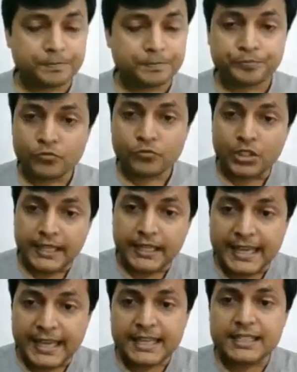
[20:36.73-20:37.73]

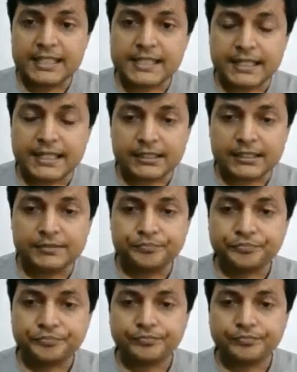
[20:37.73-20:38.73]
the egg
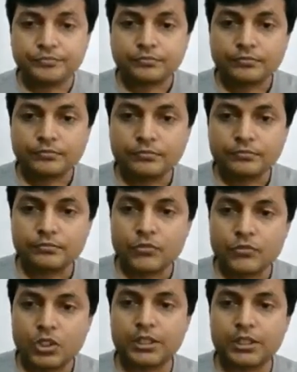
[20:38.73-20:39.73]
cell,
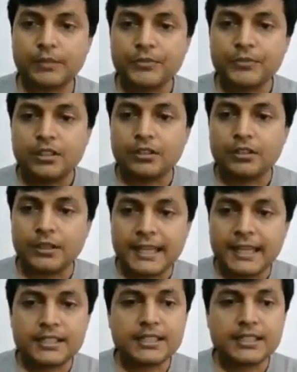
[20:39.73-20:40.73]
okay,
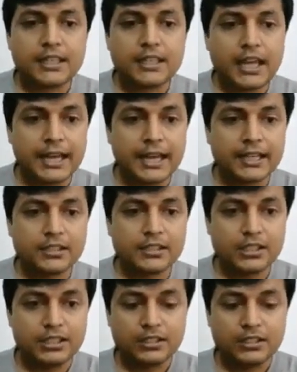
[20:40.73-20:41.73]
the egg cell
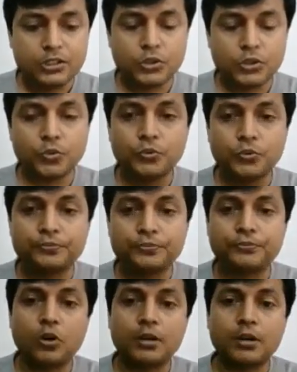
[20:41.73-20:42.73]
has
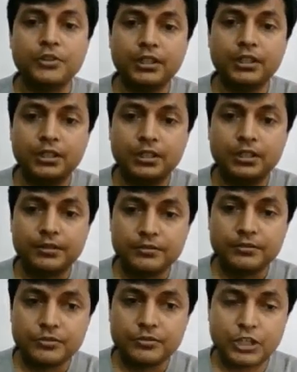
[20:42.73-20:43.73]
to form
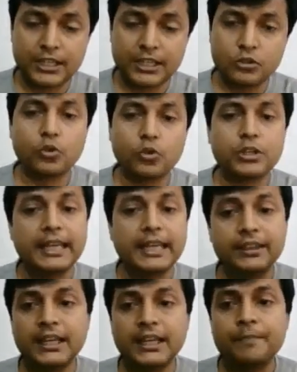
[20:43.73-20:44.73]
the
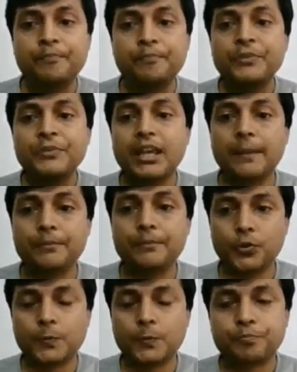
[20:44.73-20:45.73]
zygote and then
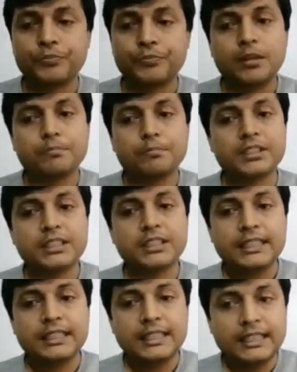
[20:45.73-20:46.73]
embryo.
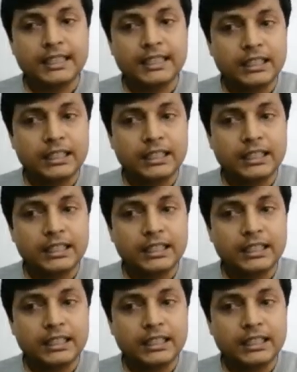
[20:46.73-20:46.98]
But